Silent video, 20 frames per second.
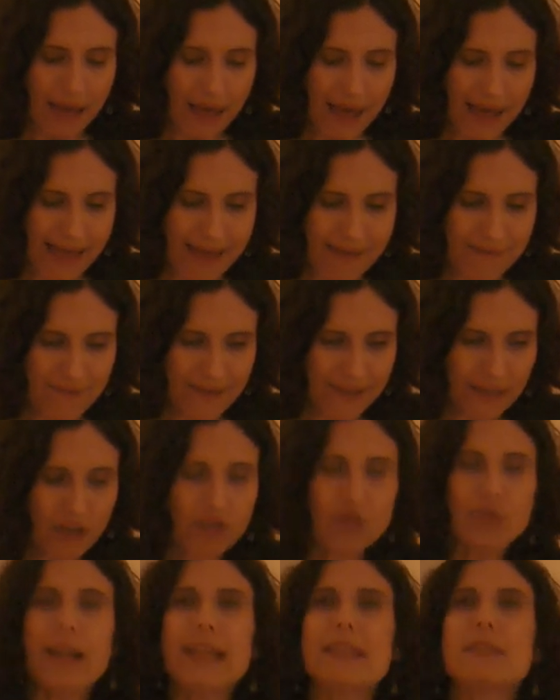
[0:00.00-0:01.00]

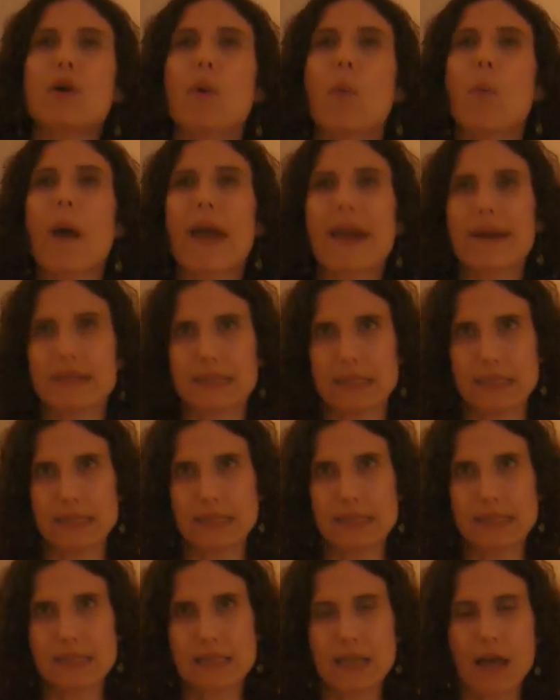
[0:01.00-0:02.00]
Having great
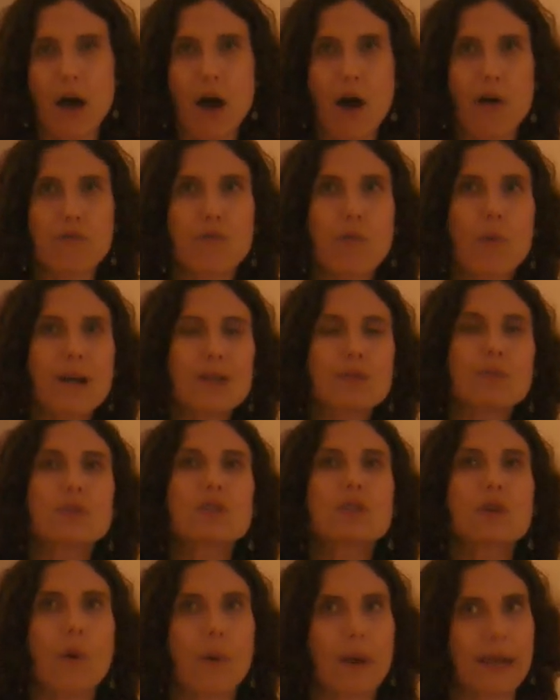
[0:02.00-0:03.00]
awareness of what
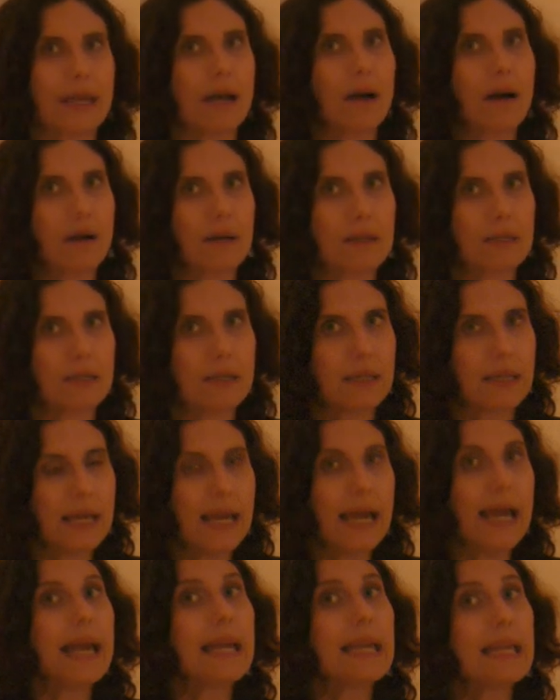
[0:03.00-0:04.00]
was going on,
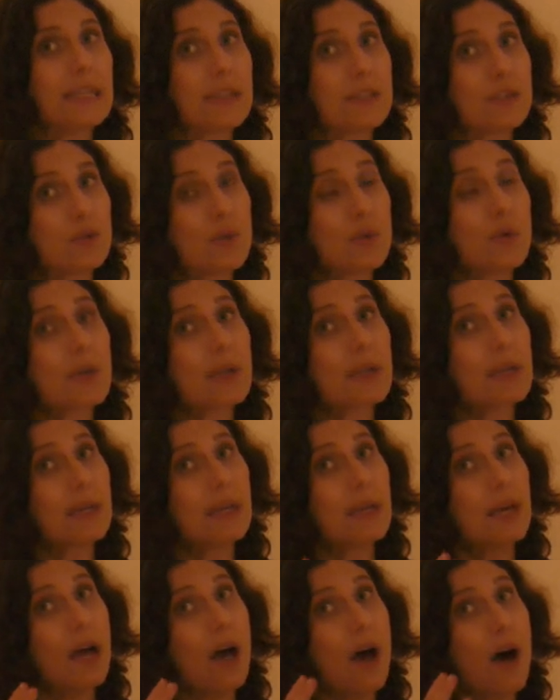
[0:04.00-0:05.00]
he took
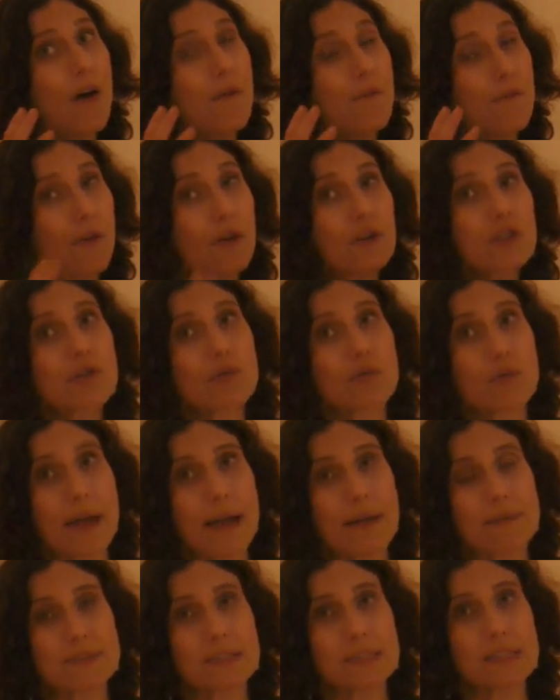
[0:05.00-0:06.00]

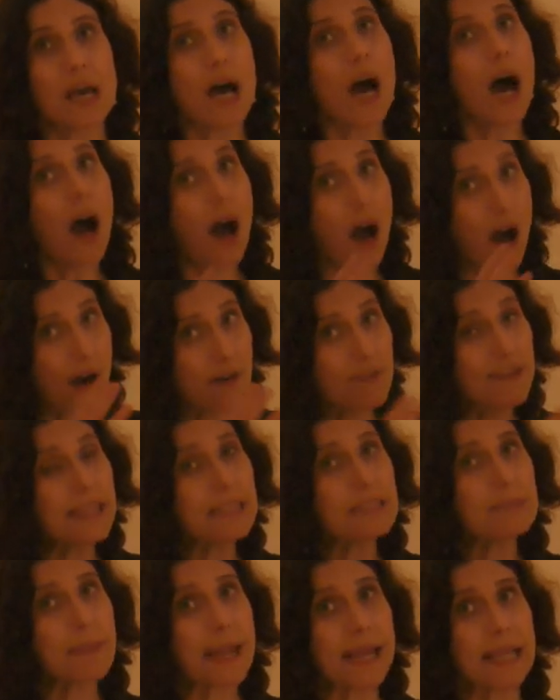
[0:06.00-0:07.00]
photographs of
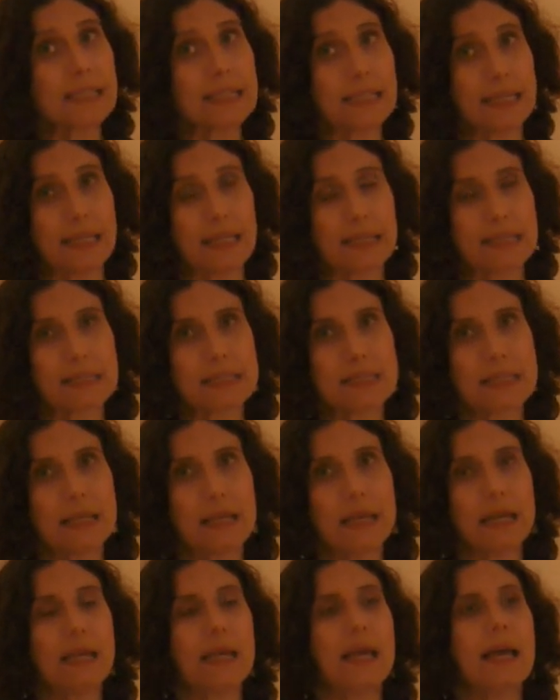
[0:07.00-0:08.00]
his paintings
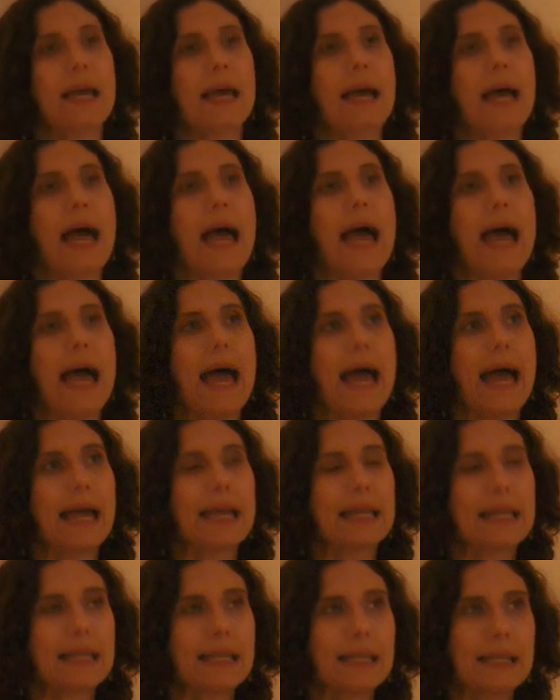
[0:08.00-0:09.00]

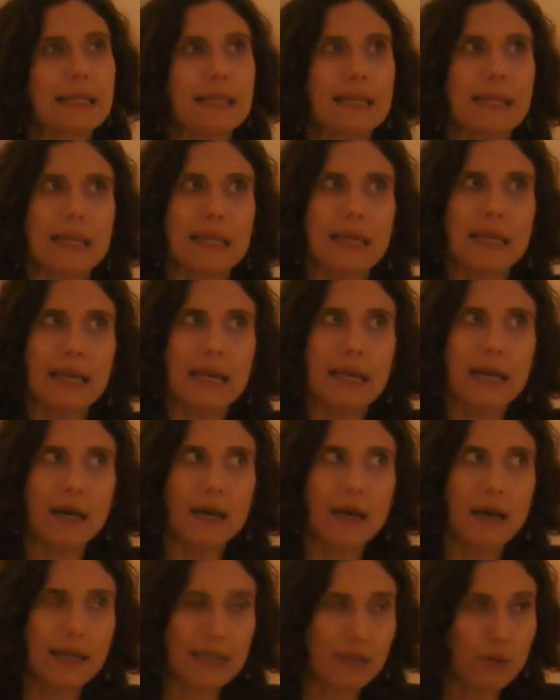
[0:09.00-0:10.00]
and
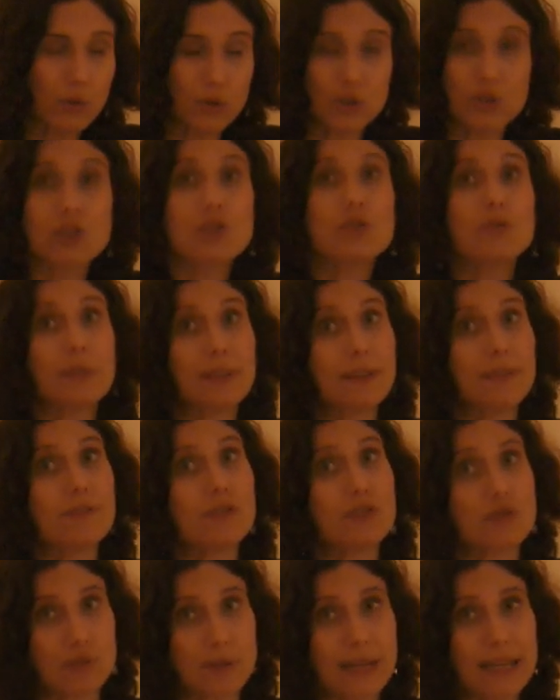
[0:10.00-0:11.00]
in order to
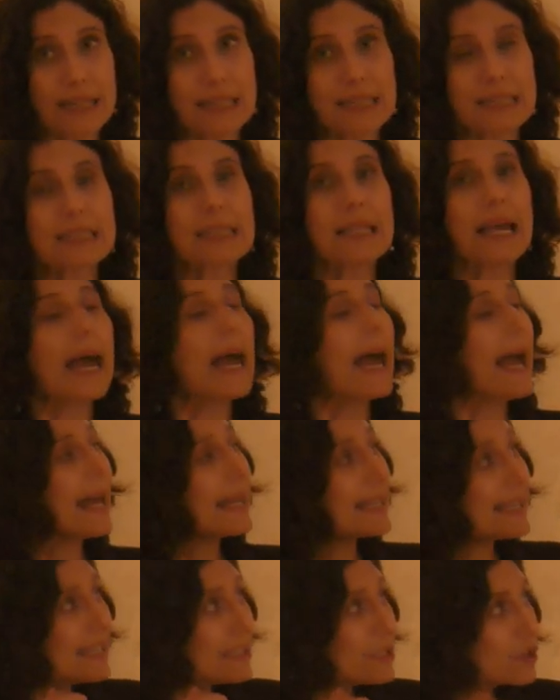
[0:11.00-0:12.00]
leave a trace.
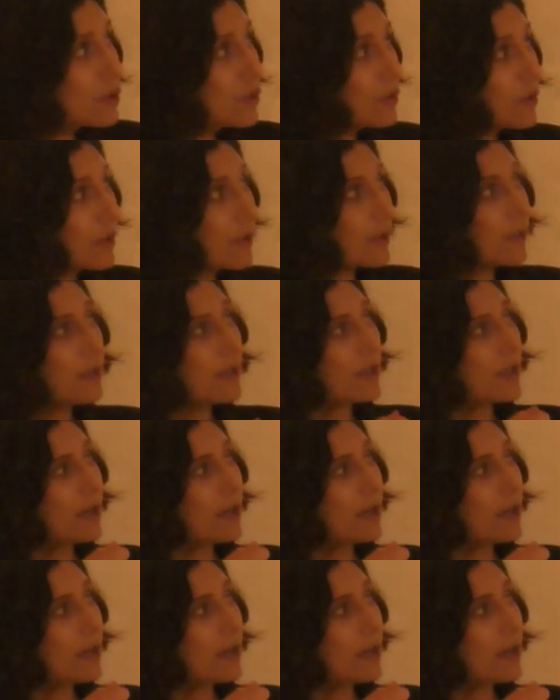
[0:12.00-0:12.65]
And he took